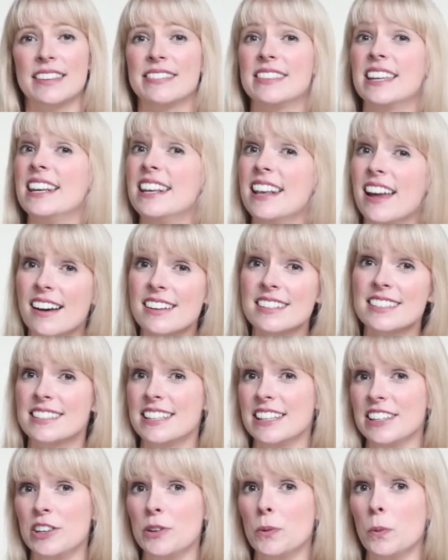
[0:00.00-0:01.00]
The last
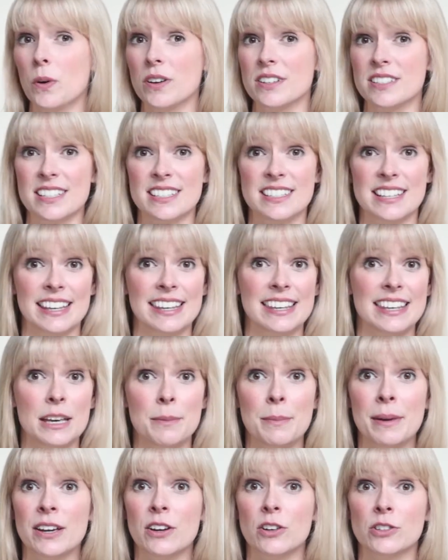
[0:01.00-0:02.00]
thing you want is a
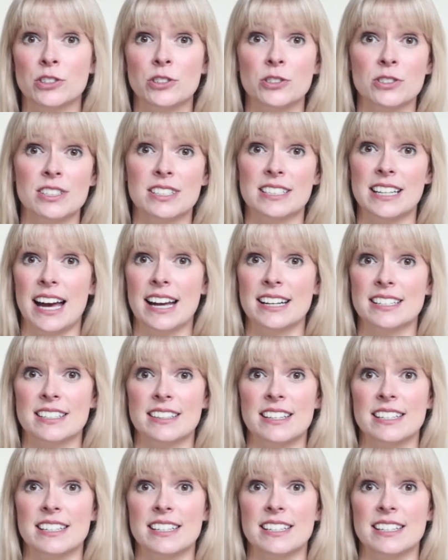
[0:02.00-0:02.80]
gimmick on your stand